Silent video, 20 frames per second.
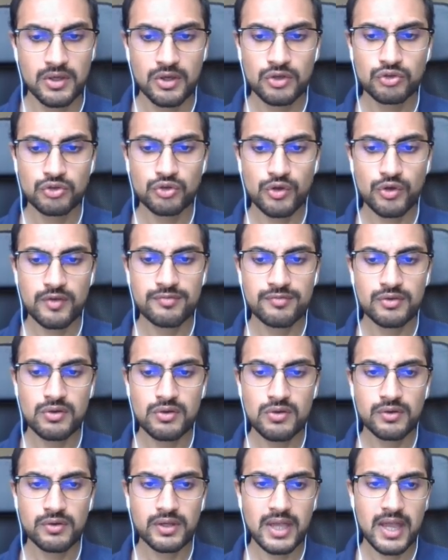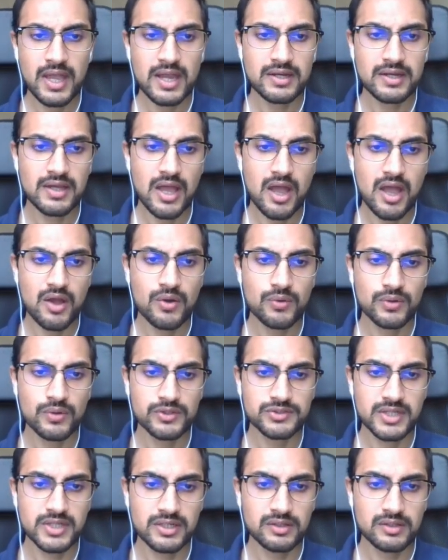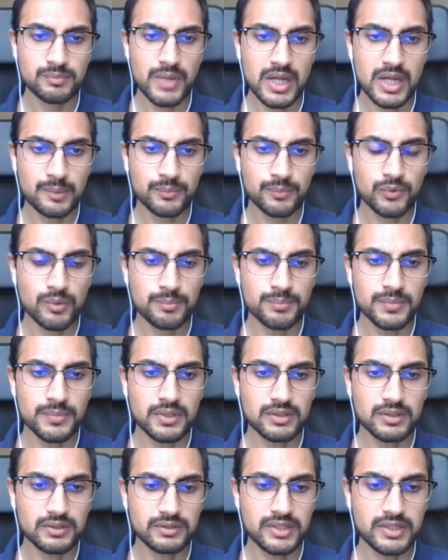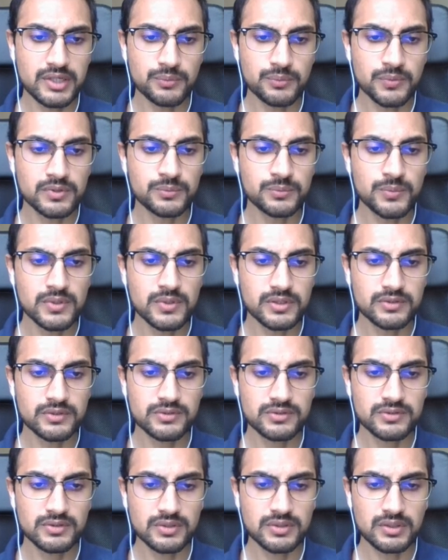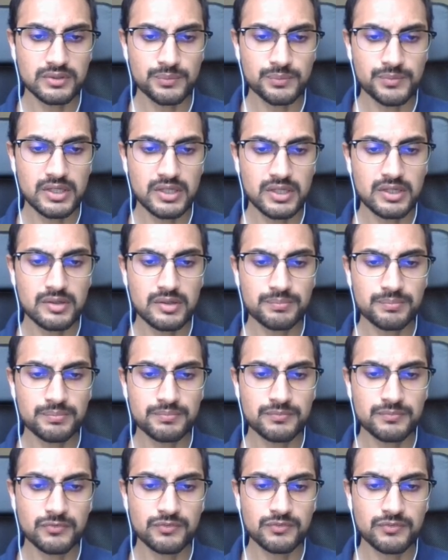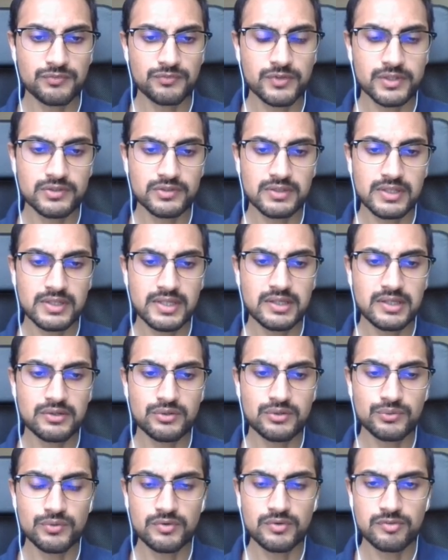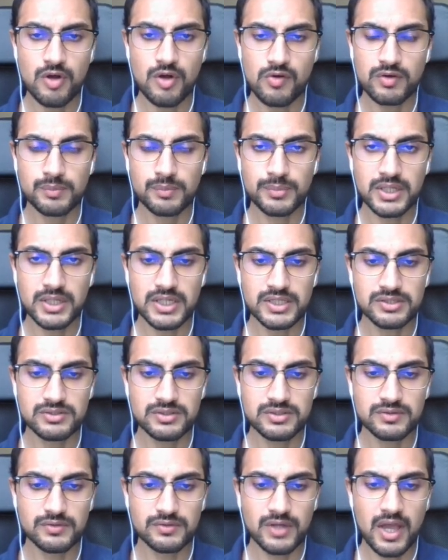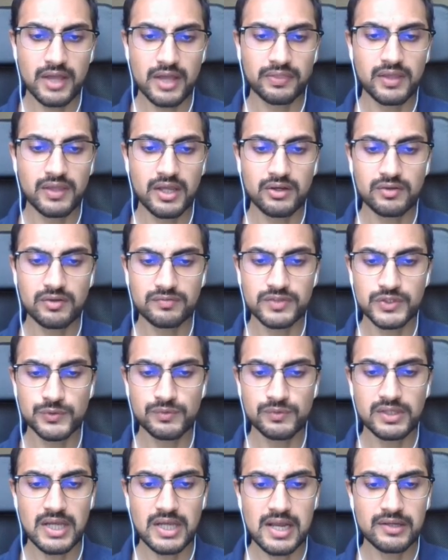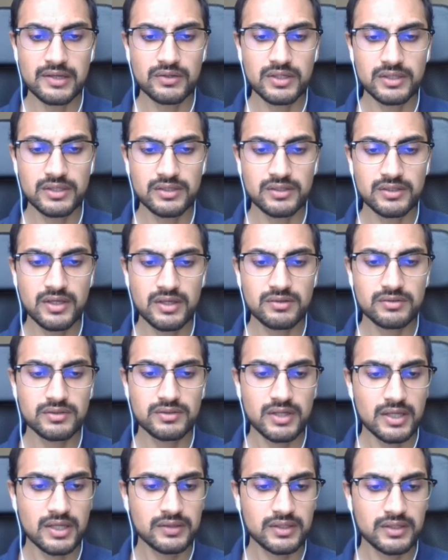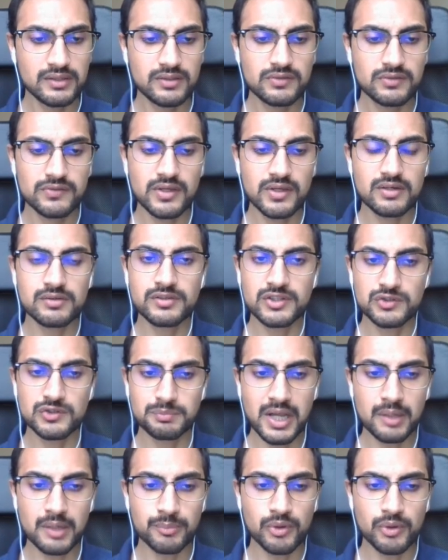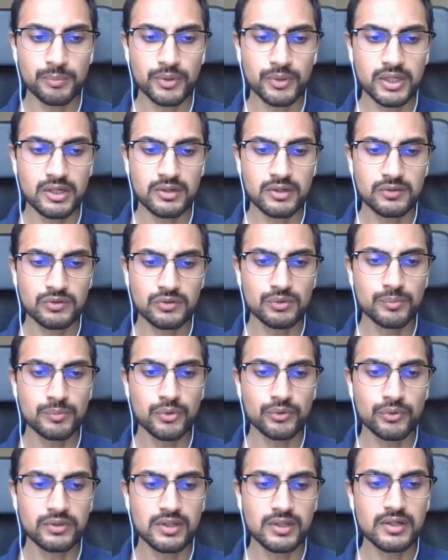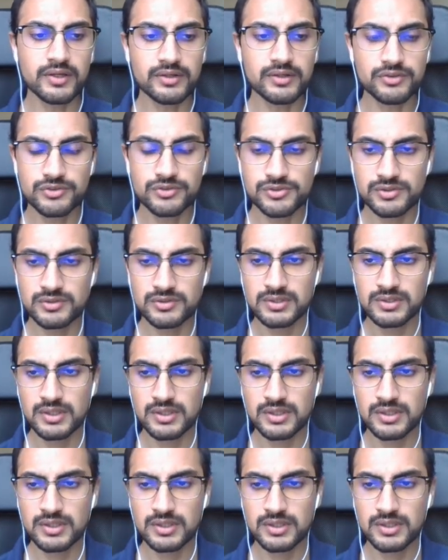So if you look at how a standard backprop network works, we firstly do a forward pass at the end of which we calculate an error, and then this error is backpropagated through both the layers.